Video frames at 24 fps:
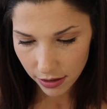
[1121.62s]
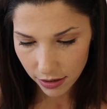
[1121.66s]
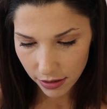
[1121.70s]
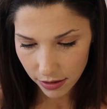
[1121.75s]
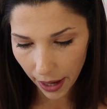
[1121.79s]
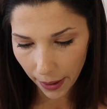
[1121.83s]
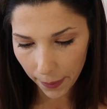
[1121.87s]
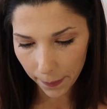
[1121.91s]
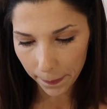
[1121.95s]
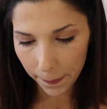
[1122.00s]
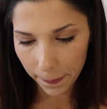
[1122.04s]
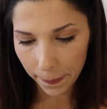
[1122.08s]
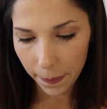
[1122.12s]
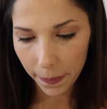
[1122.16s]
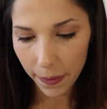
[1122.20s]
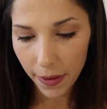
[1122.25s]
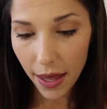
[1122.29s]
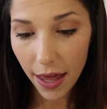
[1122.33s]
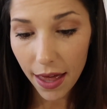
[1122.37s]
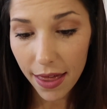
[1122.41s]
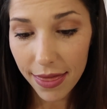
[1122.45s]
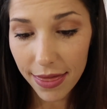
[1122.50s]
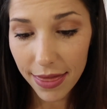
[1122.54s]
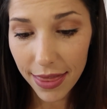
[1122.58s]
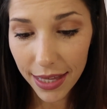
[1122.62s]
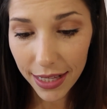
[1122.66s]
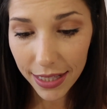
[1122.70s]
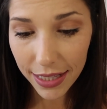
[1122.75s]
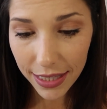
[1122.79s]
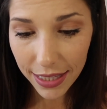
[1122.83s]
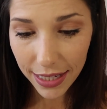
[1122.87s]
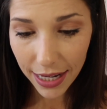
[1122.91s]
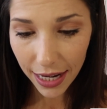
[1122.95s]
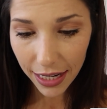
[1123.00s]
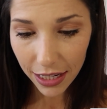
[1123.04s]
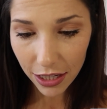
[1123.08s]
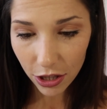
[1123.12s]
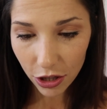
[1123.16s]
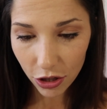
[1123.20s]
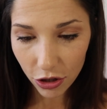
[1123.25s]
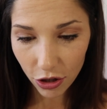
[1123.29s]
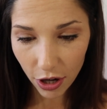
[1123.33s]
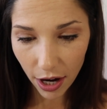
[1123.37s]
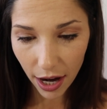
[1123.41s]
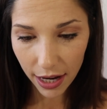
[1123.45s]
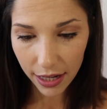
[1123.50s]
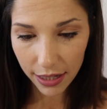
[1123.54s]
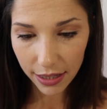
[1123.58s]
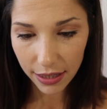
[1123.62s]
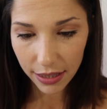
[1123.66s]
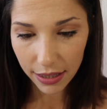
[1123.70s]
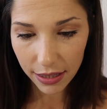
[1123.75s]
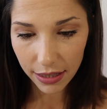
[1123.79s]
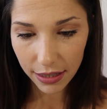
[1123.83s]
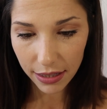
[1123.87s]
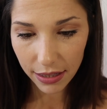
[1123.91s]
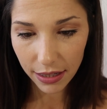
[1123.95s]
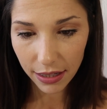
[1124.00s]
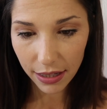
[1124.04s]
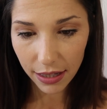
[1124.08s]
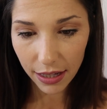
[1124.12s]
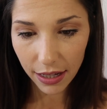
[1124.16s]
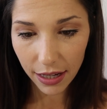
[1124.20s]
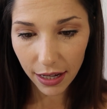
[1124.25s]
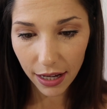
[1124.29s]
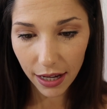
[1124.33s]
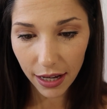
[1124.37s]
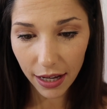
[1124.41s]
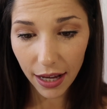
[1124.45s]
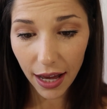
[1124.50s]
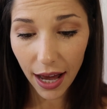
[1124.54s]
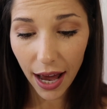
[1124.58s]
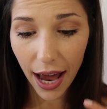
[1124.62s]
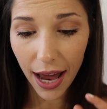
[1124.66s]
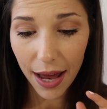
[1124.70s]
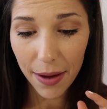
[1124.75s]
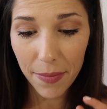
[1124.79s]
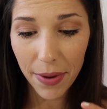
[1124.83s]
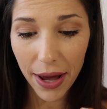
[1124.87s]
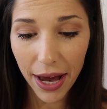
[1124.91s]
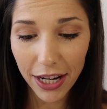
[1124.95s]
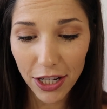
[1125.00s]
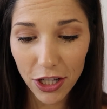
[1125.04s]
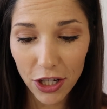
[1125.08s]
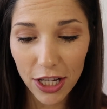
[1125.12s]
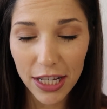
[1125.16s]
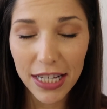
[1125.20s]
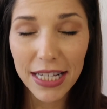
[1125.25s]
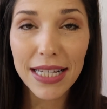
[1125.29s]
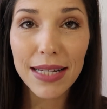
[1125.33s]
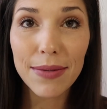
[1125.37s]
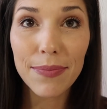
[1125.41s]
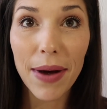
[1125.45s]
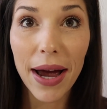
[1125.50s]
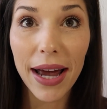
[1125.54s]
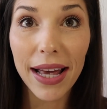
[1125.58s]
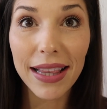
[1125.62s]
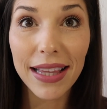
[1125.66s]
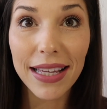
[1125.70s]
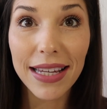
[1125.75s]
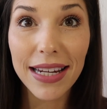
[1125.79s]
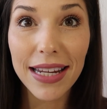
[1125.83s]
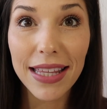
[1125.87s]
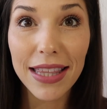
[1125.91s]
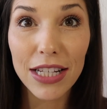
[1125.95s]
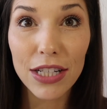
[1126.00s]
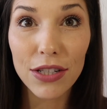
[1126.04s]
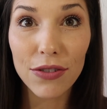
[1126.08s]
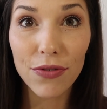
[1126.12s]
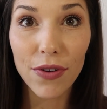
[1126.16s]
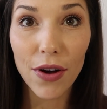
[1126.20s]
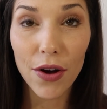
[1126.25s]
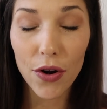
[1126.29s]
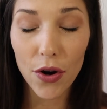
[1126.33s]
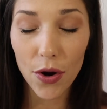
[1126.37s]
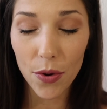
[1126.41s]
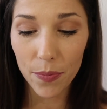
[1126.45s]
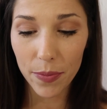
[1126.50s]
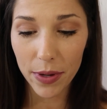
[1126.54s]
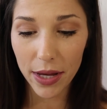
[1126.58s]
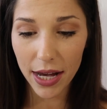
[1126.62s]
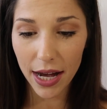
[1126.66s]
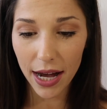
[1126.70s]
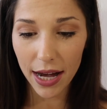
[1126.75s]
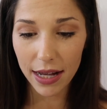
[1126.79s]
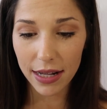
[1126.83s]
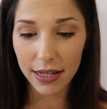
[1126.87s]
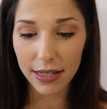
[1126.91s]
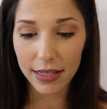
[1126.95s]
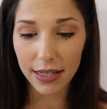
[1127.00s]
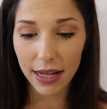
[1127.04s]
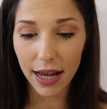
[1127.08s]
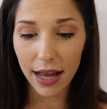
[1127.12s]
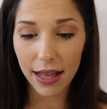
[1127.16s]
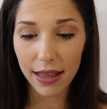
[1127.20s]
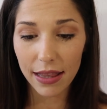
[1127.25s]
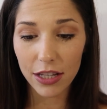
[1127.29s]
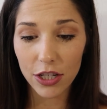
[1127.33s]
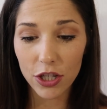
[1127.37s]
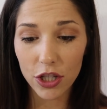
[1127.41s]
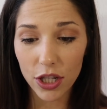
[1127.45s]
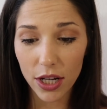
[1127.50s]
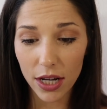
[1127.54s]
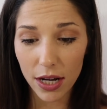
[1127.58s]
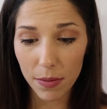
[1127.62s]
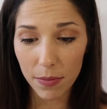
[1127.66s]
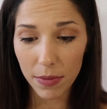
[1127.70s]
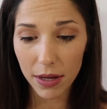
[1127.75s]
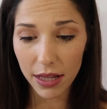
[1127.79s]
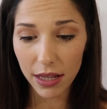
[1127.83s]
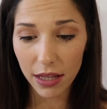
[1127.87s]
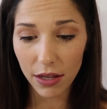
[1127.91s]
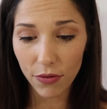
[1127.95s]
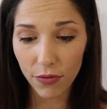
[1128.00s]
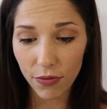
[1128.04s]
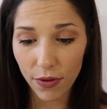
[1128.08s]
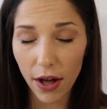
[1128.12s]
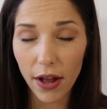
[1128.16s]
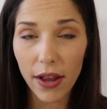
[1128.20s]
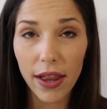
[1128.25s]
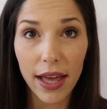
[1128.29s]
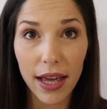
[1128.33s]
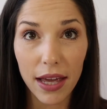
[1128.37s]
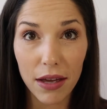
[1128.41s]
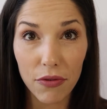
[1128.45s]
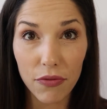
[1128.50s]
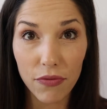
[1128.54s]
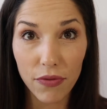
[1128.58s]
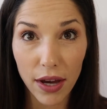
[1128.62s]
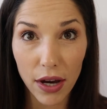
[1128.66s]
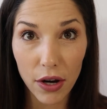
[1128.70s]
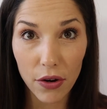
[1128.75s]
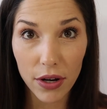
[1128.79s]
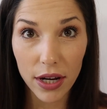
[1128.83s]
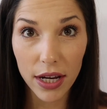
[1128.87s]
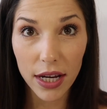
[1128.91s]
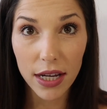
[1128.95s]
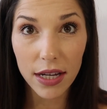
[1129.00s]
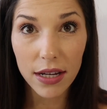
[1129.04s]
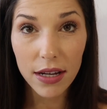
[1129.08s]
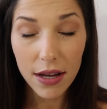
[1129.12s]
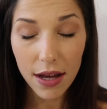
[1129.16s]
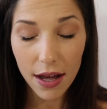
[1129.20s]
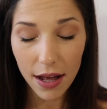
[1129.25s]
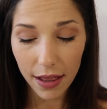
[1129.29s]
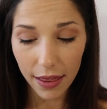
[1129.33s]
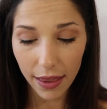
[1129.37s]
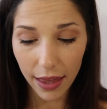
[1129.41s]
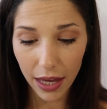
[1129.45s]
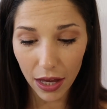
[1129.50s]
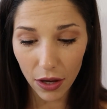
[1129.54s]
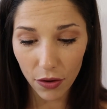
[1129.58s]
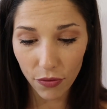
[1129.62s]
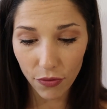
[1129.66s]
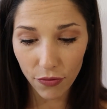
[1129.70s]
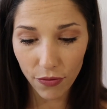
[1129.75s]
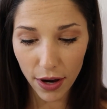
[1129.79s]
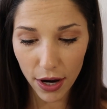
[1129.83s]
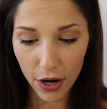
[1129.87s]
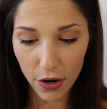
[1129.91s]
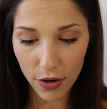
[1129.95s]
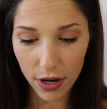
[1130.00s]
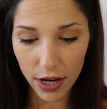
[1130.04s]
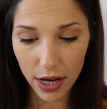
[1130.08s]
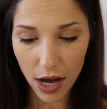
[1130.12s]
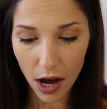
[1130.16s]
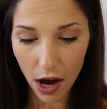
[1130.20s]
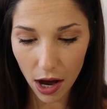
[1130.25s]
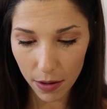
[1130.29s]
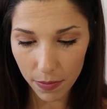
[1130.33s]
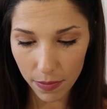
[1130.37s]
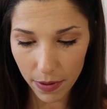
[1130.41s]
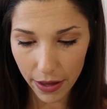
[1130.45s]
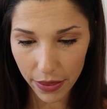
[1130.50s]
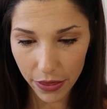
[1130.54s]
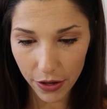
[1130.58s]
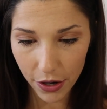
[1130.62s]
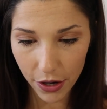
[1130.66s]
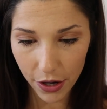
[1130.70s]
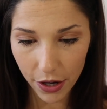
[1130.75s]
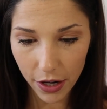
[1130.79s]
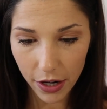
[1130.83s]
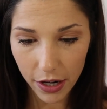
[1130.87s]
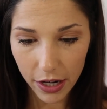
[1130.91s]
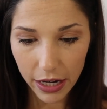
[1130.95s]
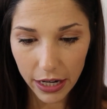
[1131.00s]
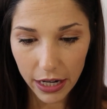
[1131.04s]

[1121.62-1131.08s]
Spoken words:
Right. This next dress, I'm actually smiling in this photo because I legitimately felt like a fairy godmother,